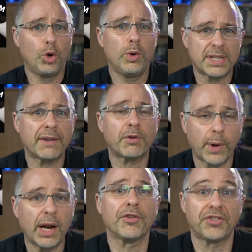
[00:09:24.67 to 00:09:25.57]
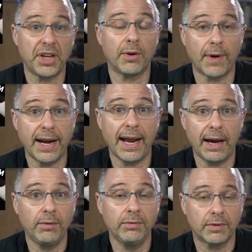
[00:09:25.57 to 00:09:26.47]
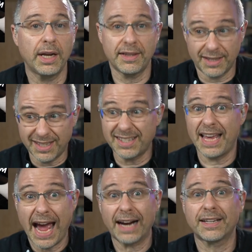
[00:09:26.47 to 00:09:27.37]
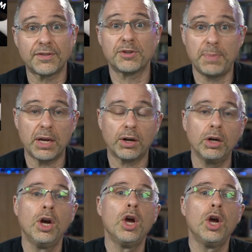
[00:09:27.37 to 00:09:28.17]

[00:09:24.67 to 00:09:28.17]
is everyone else seeing right now, right? This is the active speaker.